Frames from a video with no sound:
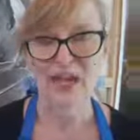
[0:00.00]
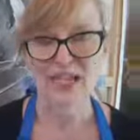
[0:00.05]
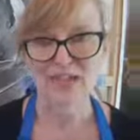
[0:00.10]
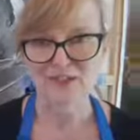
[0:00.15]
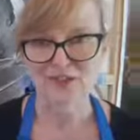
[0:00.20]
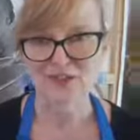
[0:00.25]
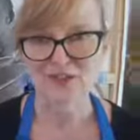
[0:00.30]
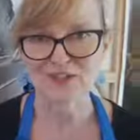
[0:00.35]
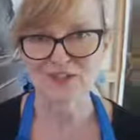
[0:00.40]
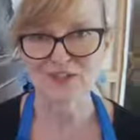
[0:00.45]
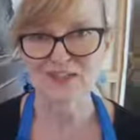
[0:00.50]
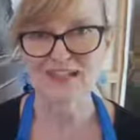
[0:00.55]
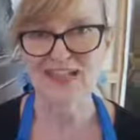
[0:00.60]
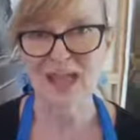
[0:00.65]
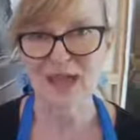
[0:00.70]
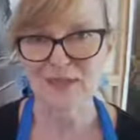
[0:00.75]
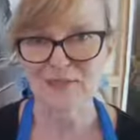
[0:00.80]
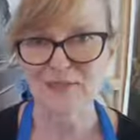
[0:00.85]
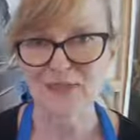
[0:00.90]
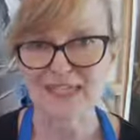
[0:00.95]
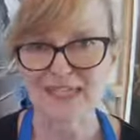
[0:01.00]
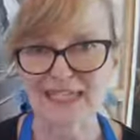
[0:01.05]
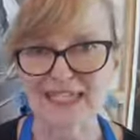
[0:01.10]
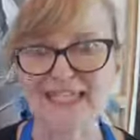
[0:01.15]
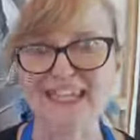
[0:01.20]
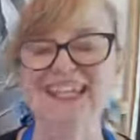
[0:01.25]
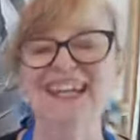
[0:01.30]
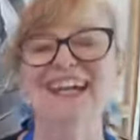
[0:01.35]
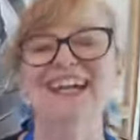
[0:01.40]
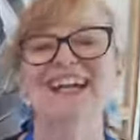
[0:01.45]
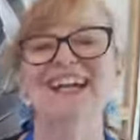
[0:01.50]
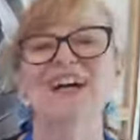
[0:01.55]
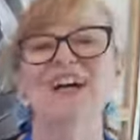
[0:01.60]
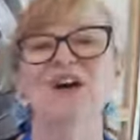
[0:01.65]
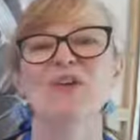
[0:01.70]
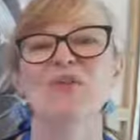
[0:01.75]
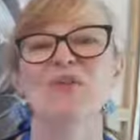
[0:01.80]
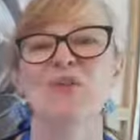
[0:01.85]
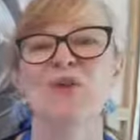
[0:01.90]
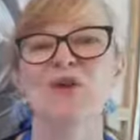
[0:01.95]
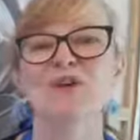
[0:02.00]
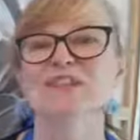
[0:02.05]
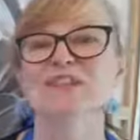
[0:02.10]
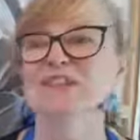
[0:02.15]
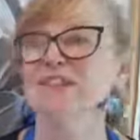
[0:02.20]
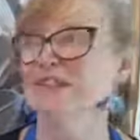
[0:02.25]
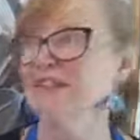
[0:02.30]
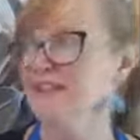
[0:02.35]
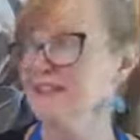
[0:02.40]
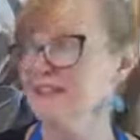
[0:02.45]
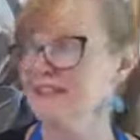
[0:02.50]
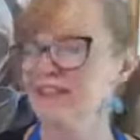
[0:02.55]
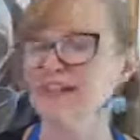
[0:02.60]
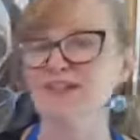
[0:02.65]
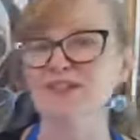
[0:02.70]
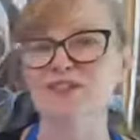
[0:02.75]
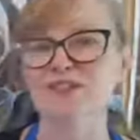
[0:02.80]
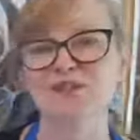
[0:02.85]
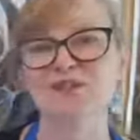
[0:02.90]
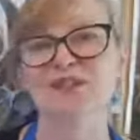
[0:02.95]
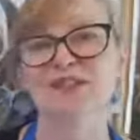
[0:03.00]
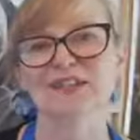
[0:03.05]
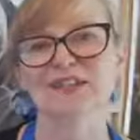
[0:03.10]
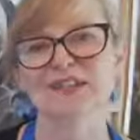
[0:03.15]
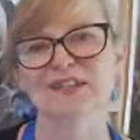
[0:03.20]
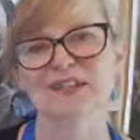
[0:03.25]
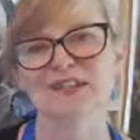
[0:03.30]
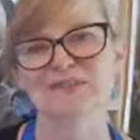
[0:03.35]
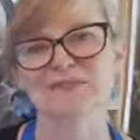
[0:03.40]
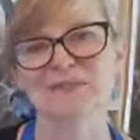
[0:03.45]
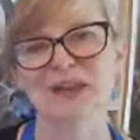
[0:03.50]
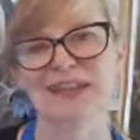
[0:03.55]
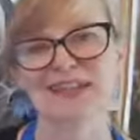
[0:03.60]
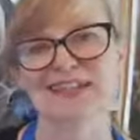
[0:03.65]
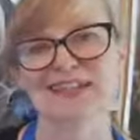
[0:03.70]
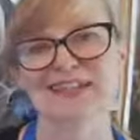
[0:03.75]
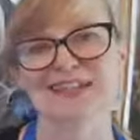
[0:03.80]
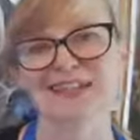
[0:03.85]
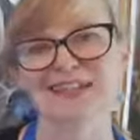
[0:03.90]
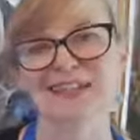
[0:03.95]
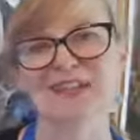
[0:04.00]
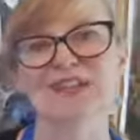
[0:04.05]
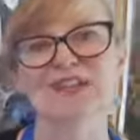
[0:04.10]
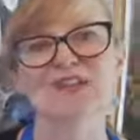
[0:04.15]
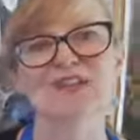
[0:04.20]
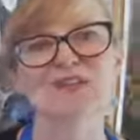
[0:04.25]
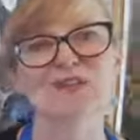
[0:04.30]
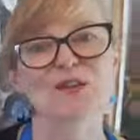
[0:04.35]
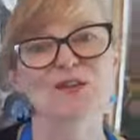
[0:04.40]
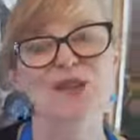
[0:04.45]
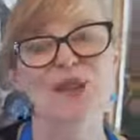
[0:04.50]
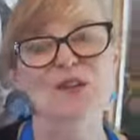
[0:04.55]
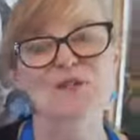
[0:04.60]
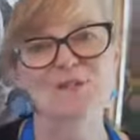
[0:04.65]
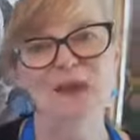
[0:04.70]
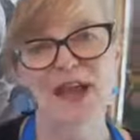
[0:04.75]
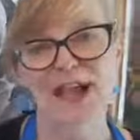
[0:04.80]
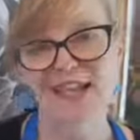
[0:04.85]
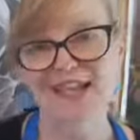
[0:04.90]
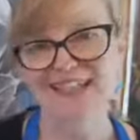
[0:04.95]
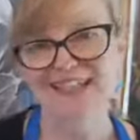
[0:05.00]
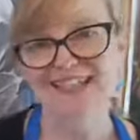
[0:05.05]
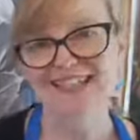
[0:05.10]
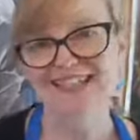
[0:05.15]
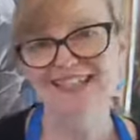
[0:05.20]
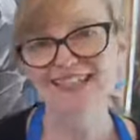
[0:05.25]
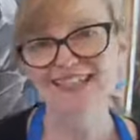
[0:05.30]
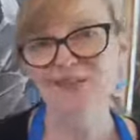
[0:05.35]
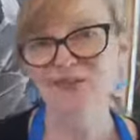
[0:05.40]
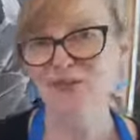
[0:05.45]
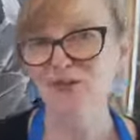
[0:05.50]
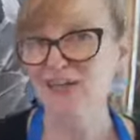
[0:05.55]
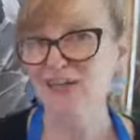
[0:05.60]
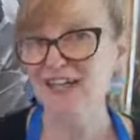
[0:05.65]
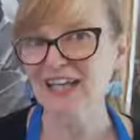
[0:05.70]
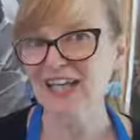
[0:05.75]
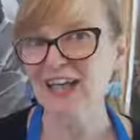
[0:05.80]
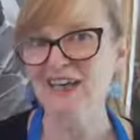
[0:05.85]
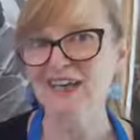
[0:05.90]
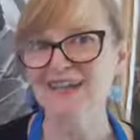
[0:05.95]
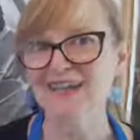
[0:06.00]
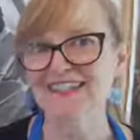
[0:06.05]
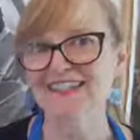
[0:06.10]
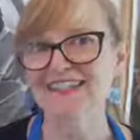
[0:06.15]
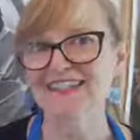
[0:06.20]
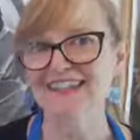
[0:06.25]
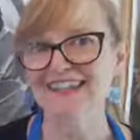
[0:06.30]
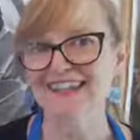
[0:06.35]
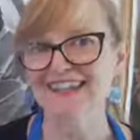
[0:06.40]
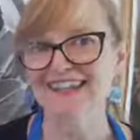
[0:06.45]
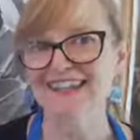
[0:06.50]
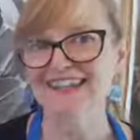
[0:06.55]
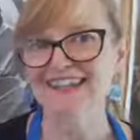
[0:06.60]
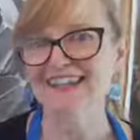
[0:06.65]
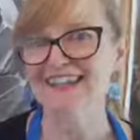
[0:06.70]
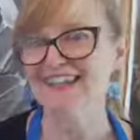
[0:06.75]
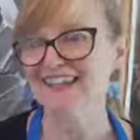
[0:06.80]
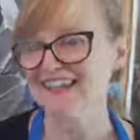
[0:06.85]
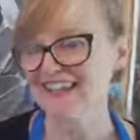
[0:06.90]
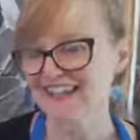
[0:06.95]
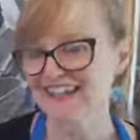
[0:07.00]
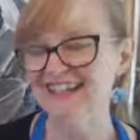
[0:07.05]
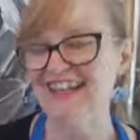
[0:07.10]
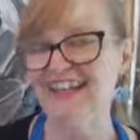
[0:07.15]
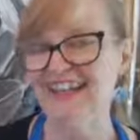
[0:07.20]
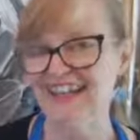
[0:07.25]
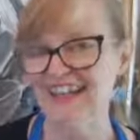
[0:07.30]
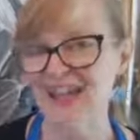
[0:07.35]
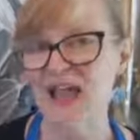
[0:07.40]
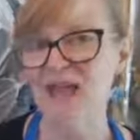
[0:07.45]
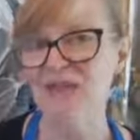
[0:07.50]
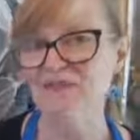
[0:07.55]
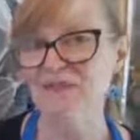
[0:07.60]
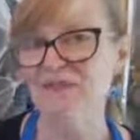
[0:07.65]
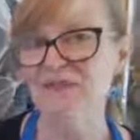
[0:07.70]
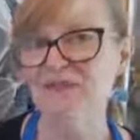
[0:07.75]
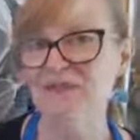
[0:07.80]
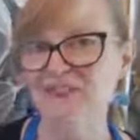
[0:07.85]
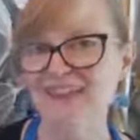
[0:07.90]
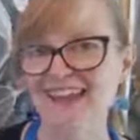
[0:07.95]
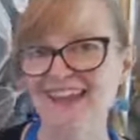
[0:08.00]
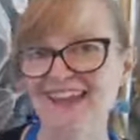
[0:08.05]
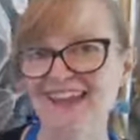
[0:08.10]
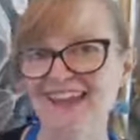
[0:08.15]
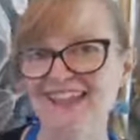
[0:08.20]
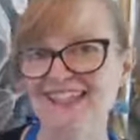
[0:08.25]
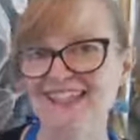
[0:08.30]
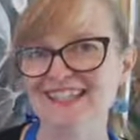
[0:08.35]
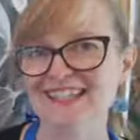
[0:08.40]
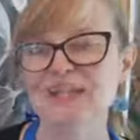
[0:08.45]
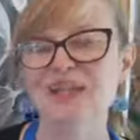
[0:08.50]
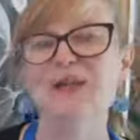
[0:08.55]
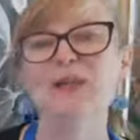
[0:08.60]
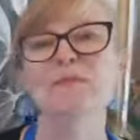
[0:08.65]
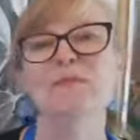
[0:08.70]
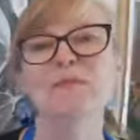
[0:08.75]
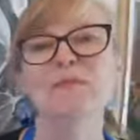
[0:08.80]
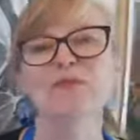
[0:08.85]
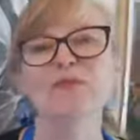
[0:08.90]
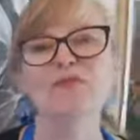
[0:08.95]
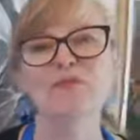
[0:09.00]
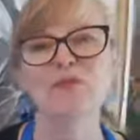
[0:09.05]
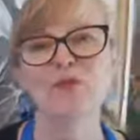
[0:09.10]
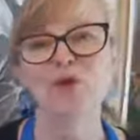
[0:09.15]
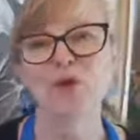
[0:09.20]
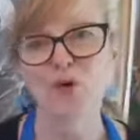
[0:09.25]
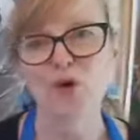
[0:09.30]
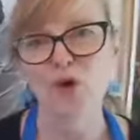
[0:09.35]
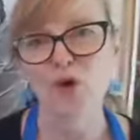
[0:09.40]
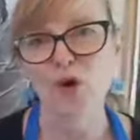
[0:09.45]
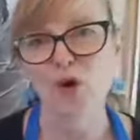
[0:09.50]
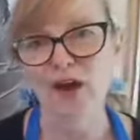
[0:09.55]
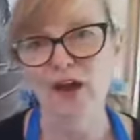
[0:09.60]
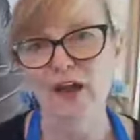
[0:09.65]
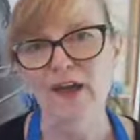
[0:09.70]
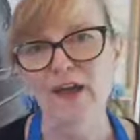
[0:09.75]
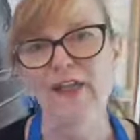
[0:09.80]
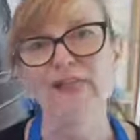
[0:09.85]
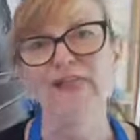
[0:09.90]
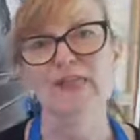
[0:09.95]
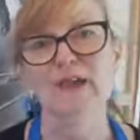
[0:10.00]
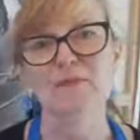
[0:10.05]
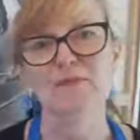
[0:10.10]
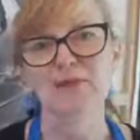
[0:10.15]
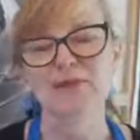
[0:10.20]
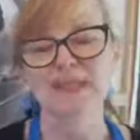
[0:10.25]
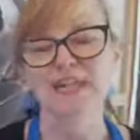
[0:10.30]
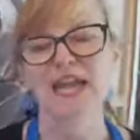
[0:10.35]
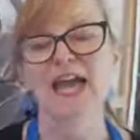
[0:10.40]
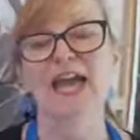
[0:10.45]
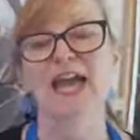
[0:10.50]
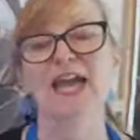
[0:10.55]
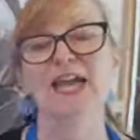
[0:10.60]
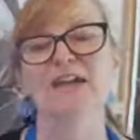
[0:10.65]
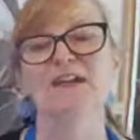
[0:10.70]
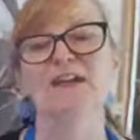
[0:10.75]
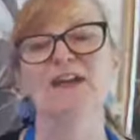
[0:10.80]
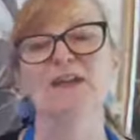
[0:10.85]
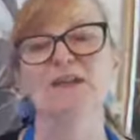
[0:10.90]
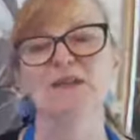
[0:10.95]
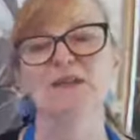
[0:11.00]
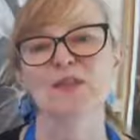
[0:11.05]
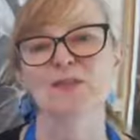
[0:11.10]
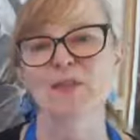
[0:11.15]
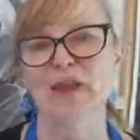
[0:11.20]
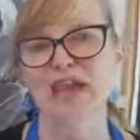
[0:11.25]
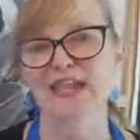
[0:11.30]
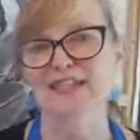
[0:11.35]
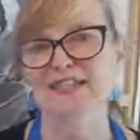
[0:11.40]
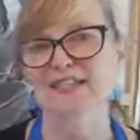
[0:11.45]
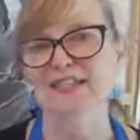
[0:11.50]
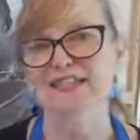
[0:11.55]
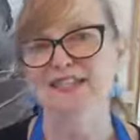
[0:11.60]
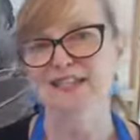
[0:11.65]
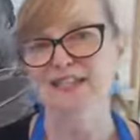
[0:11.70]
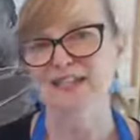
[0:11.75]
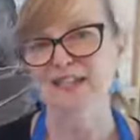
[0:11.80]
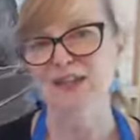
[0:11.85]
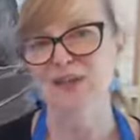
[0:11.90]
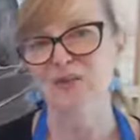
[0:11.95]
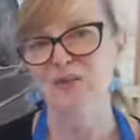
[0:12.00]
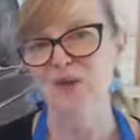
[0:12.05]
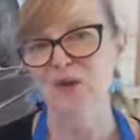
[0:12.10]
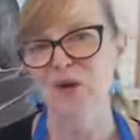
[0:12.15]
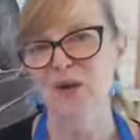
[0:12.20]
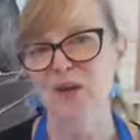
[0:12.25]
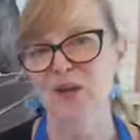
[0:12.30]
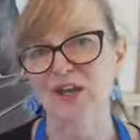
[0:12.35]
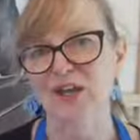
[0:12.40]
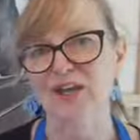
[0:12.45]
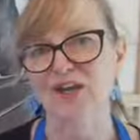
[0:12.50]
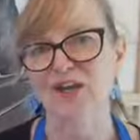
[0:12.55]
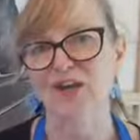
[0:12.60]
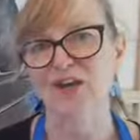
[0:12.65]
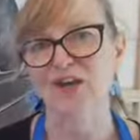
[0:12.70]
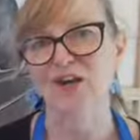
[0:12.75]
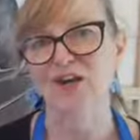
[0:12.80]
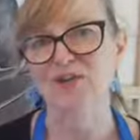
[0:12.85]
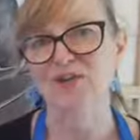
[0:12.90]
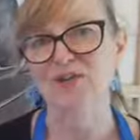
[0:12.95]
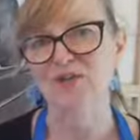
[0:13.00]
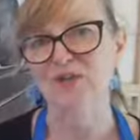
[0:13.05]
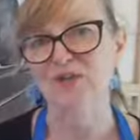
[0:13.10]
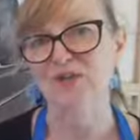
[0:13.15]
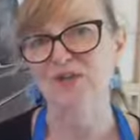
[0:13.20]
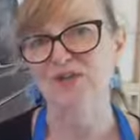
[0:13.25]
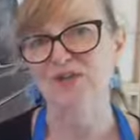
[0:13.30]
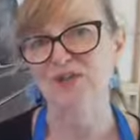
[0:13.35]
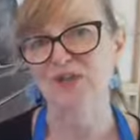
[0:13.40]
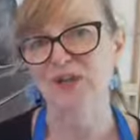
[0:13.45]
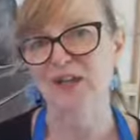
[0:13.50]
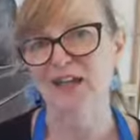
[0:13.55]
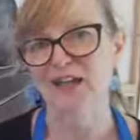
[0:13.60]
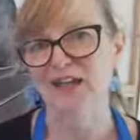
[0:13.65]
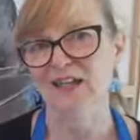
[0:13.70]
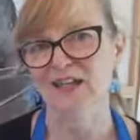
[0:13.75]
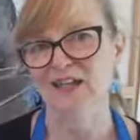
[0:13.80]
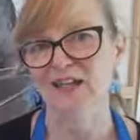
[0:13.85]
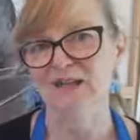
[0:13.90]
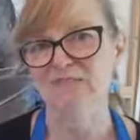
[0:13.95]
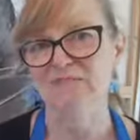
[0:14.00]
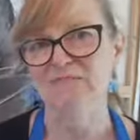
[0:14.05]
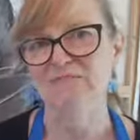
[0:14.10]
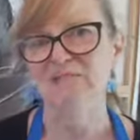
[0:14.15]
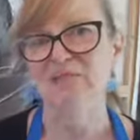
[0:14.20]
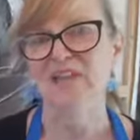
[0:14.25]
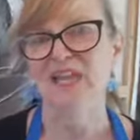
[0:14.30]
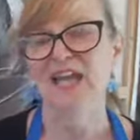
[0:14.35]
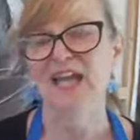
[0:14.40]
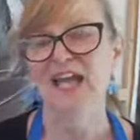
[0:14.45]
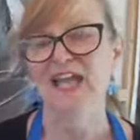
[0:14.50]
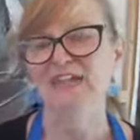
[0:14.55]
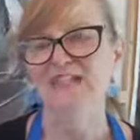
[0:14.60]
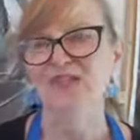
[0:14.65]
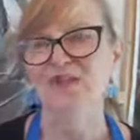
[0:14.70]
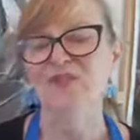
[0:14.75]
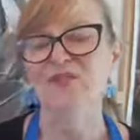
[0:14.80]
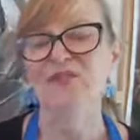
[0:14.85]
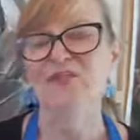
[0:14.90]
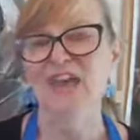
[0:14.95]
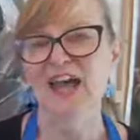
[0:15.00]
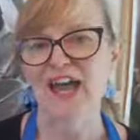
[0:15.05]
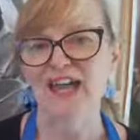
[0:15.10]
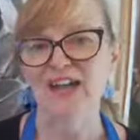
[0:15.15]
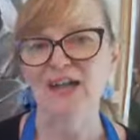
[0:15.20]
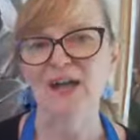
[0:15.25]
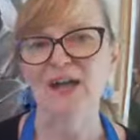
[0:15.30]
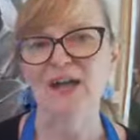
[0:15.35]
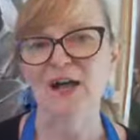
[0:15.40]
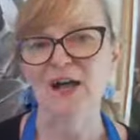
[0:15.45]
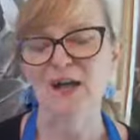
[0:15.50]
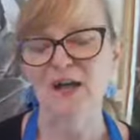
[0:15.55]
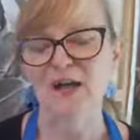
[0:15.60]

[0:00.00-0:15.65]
patrons happy was they started doing the underpainting. So they painted all the characters in and said, are you happy with that? Before they began the painstaking work of the beautiful colour. And so that